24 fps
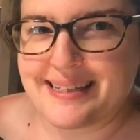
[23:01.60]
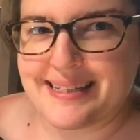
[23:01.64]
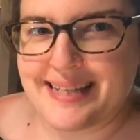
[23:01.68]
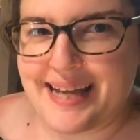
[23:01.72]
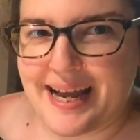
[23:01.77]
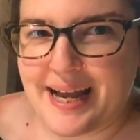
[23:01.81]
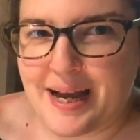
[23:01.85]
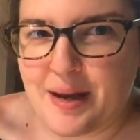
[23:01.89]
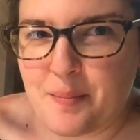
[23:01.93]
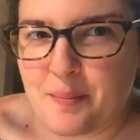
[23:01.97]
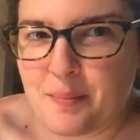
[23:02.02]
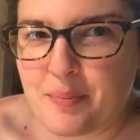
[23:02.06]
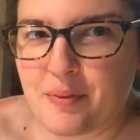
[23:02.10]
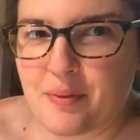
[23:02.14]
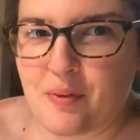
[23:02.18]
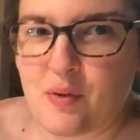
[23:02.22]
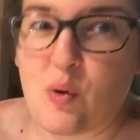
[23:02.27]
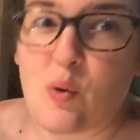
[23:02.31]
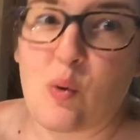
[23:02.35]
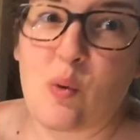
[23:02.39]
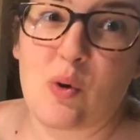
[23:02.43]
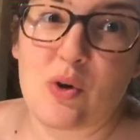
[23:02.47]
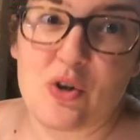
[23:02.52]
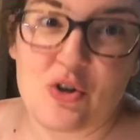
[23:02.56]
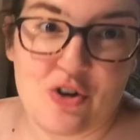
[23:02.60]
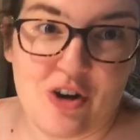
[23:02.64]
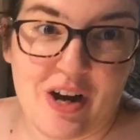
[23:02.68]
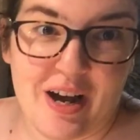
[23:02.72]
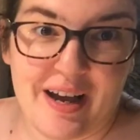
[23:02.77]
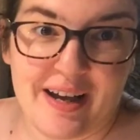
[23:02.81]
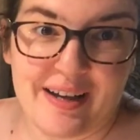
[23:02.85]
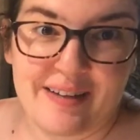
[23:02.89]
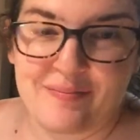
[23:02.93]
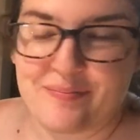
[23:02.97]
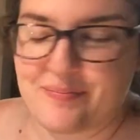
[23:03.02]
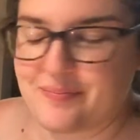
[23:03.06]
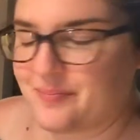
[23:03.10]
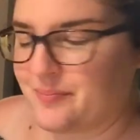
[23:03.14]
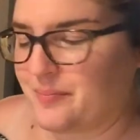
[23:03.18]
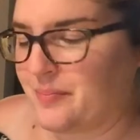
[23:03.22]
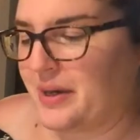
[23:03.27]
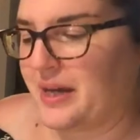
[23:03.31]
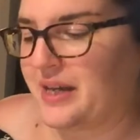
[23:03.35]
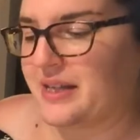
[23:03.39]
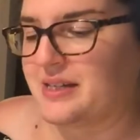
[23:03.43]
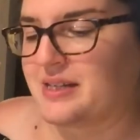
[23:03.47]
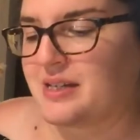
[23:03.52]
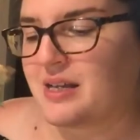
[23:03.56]
damp or dry.
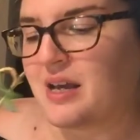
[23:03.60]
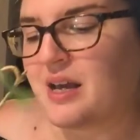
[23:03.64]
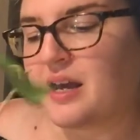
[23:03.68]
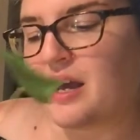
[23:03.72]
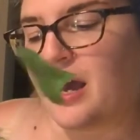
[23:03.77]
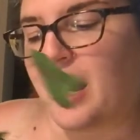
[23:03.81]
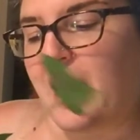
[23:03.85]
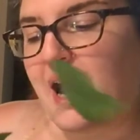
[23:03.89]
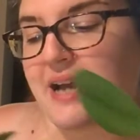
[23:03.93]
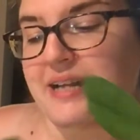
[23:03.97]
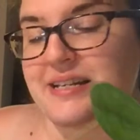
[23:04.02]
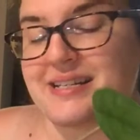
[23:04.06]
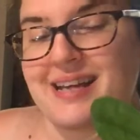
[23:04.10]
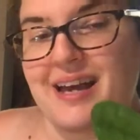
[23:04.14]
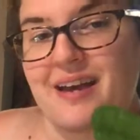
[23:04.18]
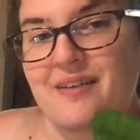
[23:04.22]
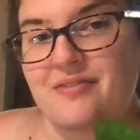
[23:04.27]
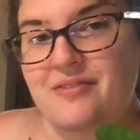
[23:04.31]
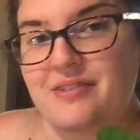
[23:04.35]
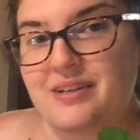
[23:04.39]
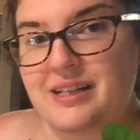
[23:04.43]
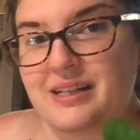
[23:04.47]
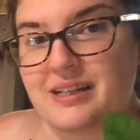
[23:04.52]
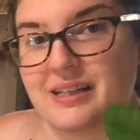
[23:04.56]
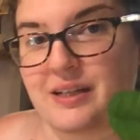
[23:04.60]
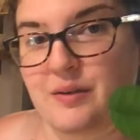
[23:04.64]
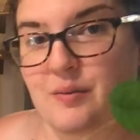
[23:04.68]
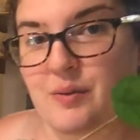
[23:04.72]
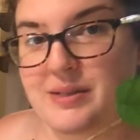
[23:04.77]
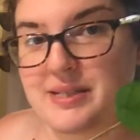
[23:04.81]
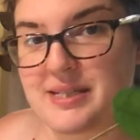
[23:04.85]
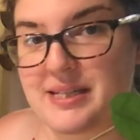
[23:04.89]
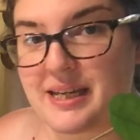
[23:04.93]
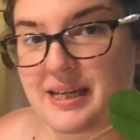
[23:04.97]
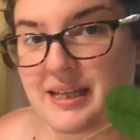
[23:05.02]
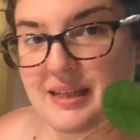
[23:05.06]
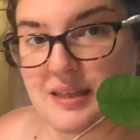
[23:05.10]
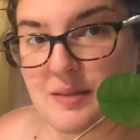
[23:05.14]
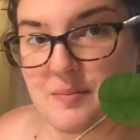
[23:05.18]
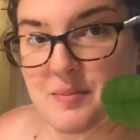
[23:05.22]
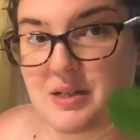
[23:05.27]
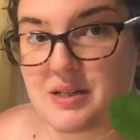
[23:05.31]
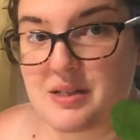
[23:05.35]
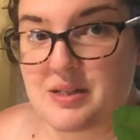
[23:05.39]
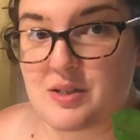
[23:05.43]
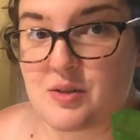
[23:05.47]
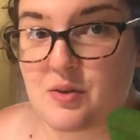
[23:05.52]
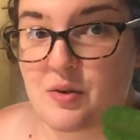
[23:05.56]
But I definitely, once I get them
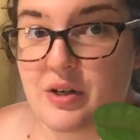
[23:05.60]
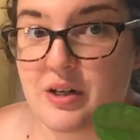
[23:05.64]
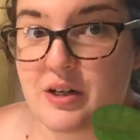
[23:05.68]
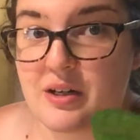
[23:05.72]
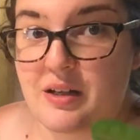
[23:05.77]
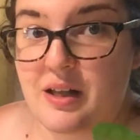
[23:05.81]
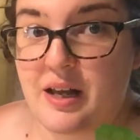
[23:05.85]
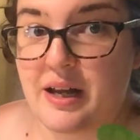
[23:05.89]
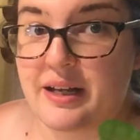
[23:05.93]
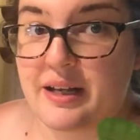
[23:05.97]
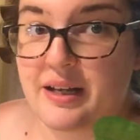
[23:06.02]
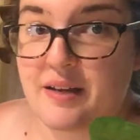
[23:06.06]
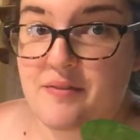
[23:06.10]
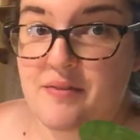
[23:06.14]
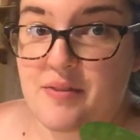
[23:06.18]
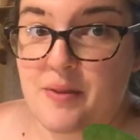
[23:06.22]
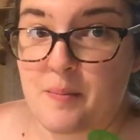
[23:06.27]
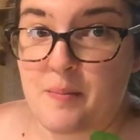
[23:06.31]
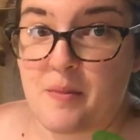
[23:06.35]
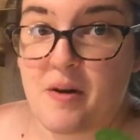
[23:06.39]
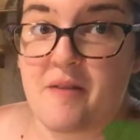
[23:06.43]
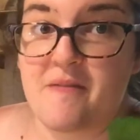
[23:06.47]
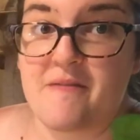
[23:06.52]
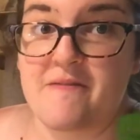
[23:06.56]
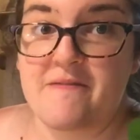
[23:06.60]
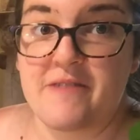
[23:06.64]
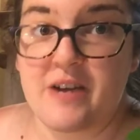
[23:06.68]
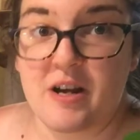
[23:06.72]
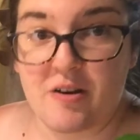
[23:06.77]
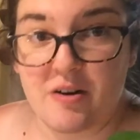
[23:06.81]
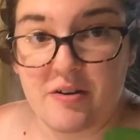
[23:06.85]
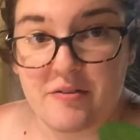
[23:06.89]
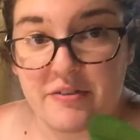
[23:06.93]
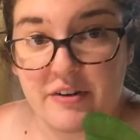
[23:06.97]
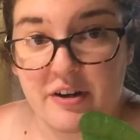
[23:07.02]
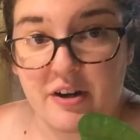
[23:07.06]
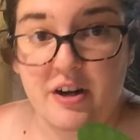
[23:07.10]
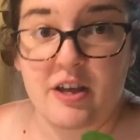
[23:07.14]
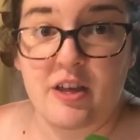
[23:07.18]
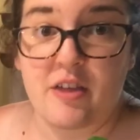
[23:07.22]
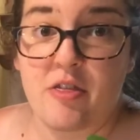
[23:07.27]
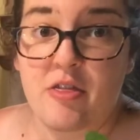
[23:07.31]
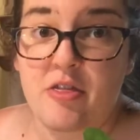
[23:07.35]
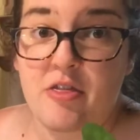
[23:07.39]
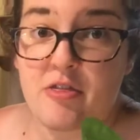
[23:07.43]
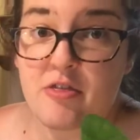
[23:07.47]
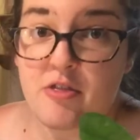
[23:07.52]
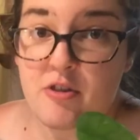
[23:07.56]
into soil, I give them a very, very
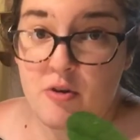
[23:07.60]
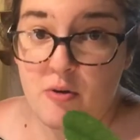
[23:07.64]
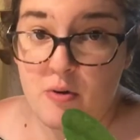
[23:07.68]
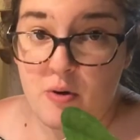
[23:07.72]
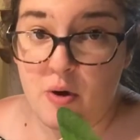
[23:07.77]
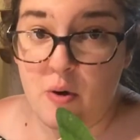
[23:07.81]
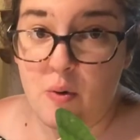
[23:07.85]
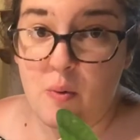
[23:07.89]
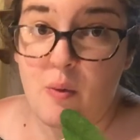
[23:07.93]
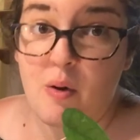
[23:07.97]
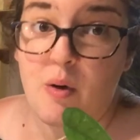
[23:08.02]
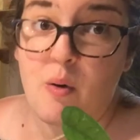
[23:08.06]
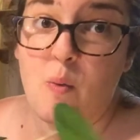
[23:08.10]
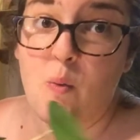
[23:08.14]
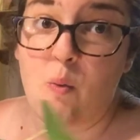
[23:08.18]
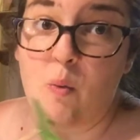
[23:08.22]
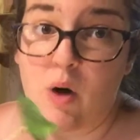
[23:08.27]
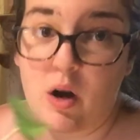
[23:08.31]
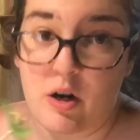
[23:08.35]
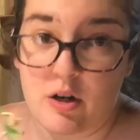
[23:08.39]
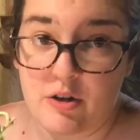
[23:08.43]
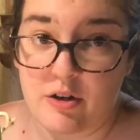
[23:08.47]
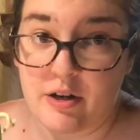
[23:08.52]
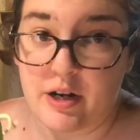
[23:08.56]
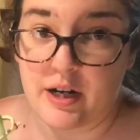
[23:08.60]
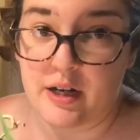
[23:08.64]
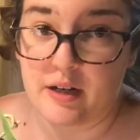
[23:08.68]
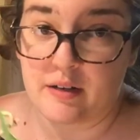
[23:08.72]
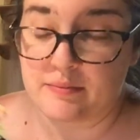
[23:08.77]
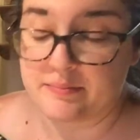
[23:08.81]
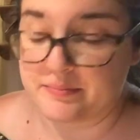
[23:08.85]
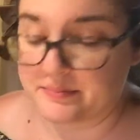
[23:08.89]
thorough watering.